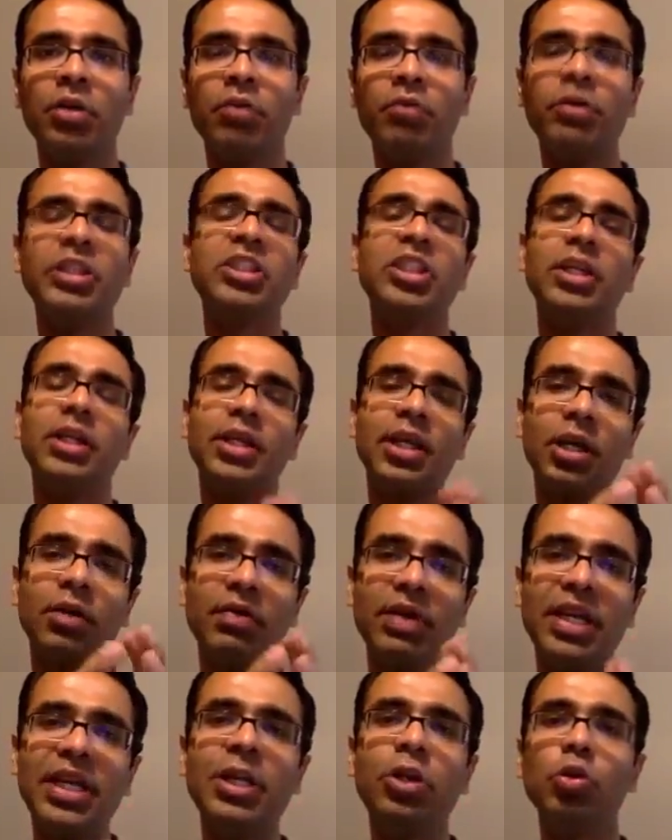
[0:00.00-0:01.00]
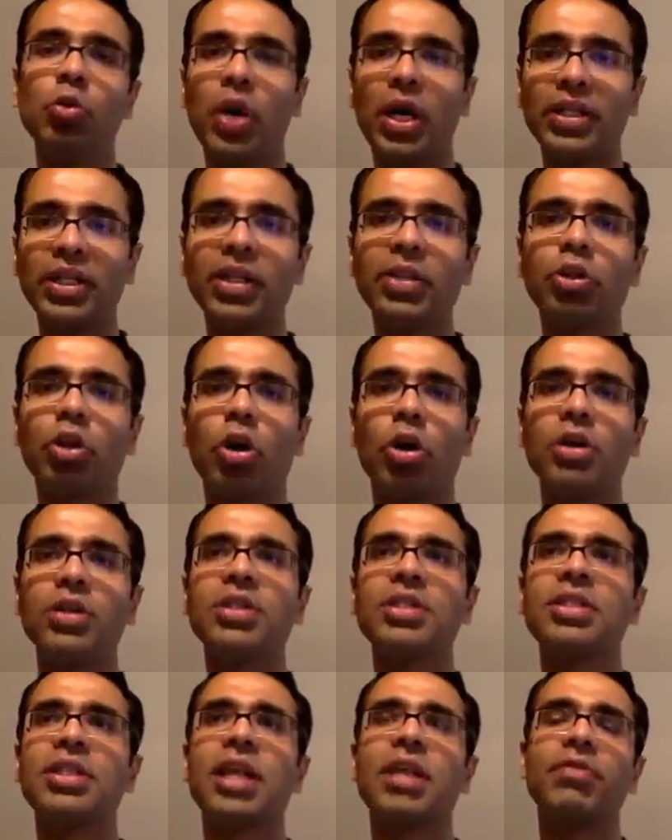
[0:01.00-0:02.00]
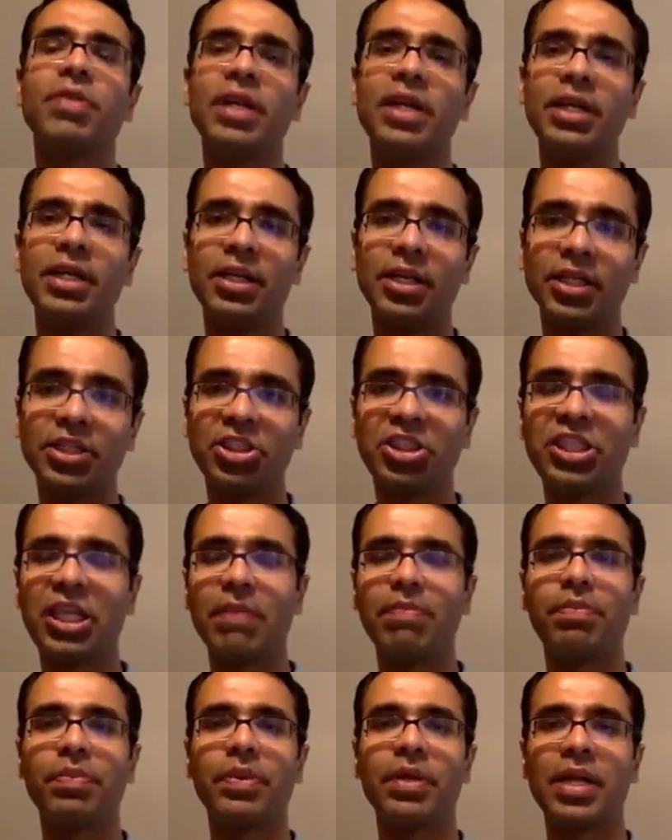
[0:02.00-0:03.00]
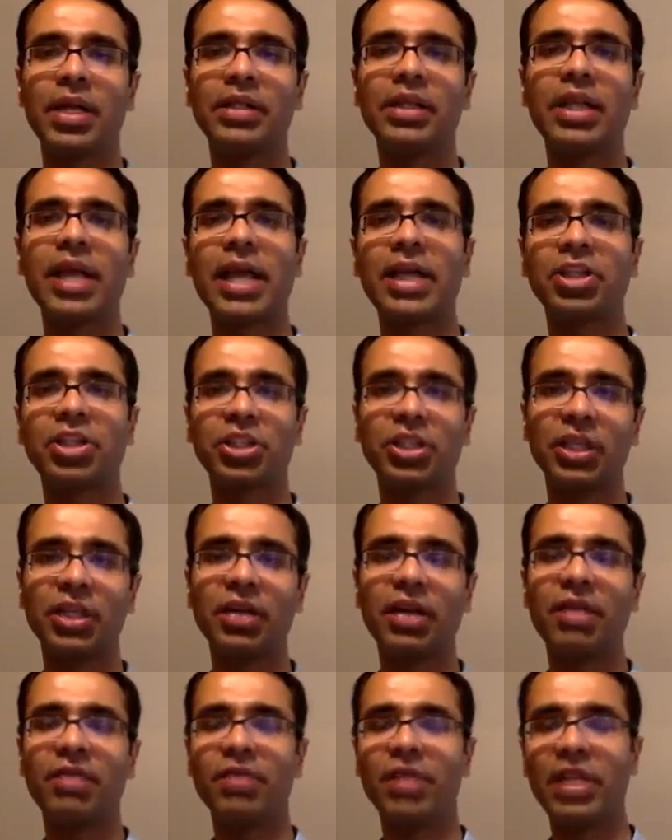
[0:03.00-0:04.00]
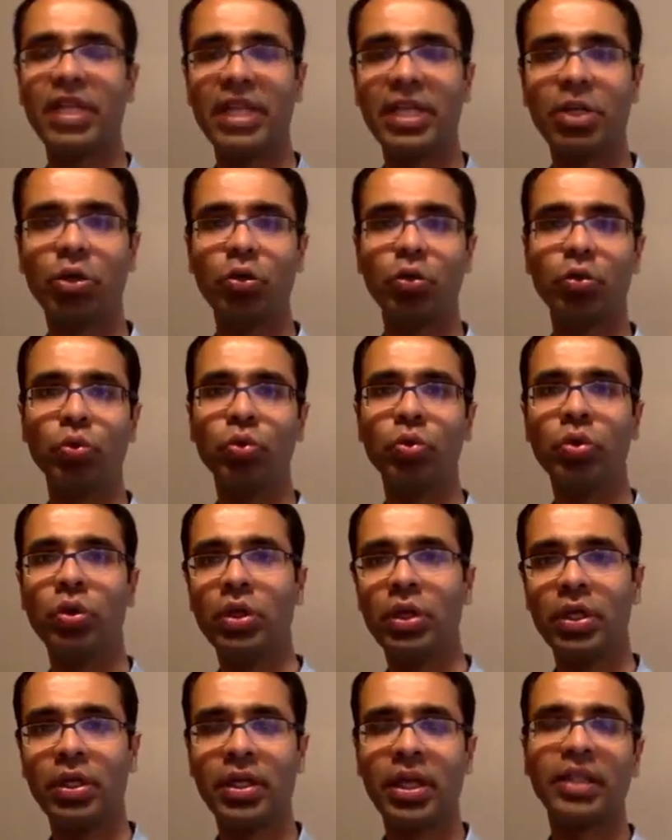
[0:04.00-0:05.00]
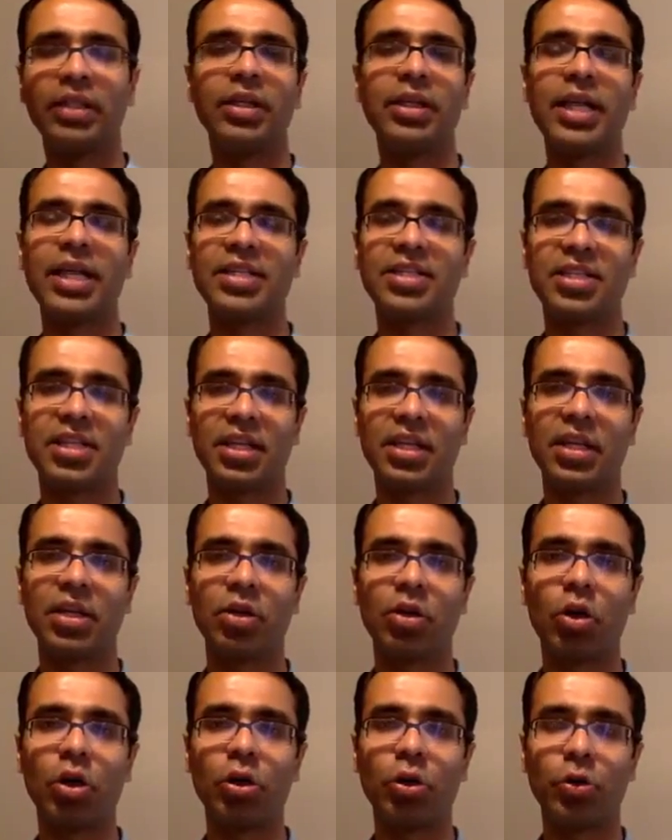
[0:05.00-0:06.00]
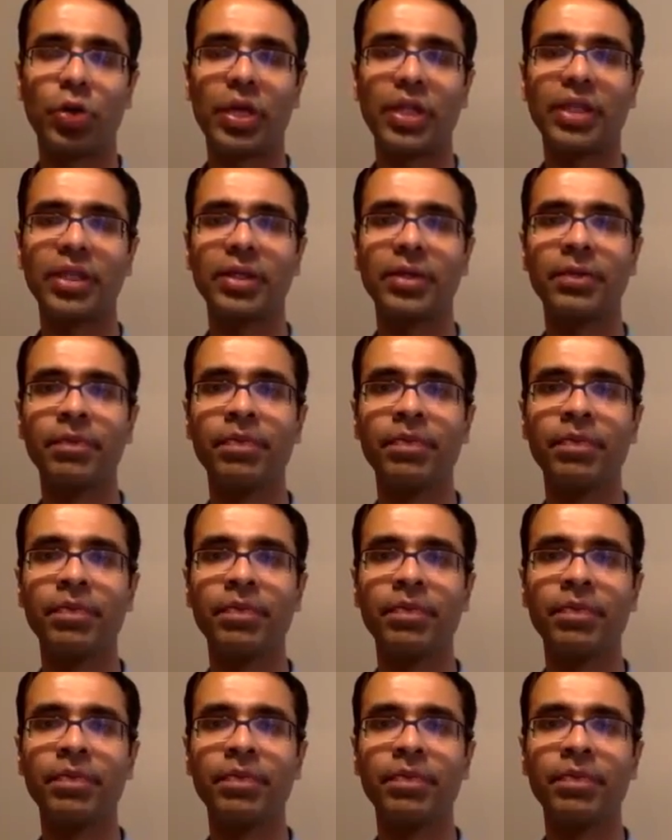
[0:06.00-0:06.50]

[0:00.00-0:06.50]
which in turn will lead to other thoughts that will in turn shape another action and will lead to another destiny altogether.